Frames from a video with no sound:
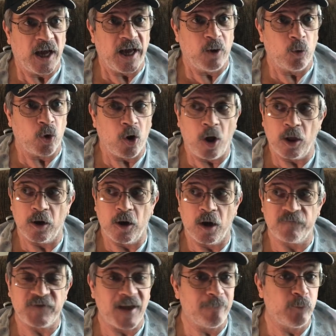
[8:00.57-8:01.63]
and we're hauling
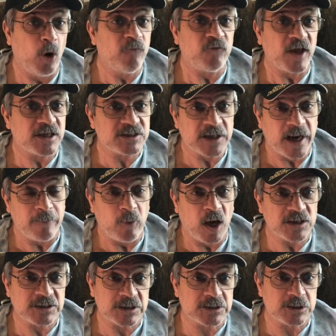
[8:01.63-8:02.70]
off that Bowflex that I
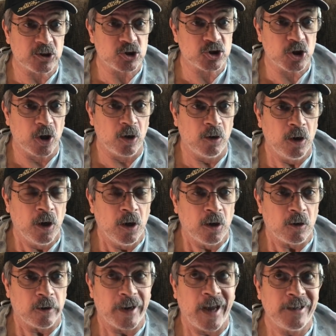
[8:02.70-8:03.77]
bought six years ago
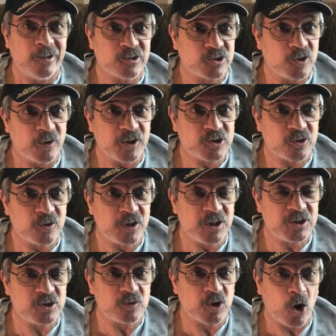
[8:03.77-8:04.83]
or nine years ago that turned
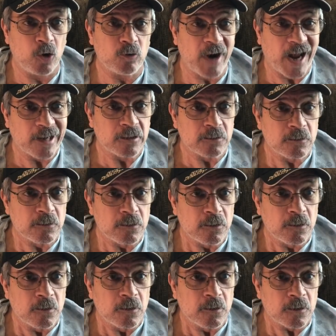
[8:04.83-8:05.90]
into a coat rack
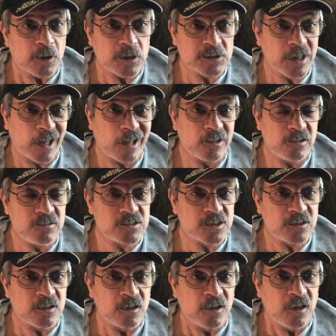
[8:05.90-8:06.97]
because I can't use
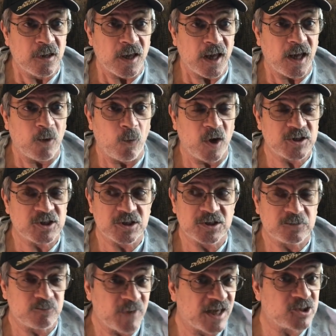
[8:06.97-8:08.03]
it and watch
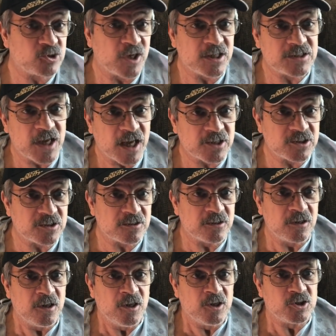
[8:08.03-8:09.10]
us make a transaction.
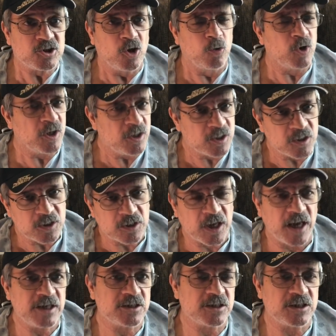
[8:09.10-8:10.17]
So we're going to
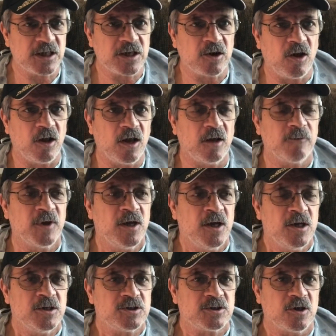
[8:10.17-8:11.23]
kind of kick it all up.
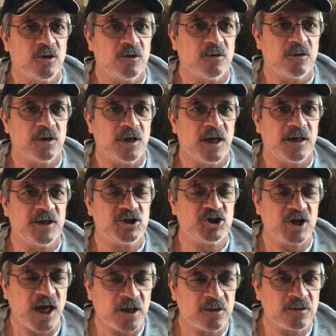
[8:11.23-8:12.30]
So, and the
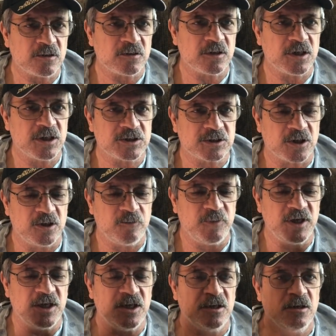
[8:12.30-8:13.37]
channel is going to
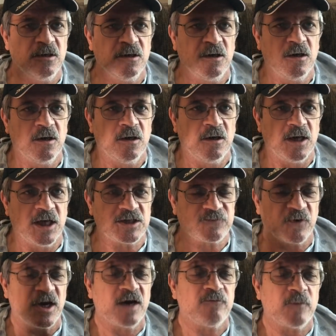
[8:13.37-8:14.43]
be it's
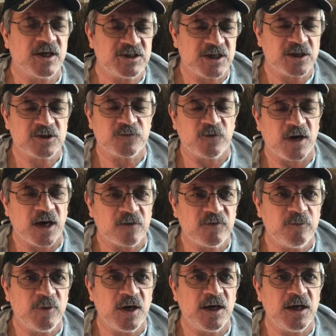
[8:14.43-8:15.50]
for ev- my is for
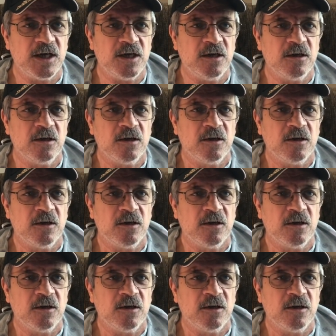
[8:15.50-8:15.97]
everybody.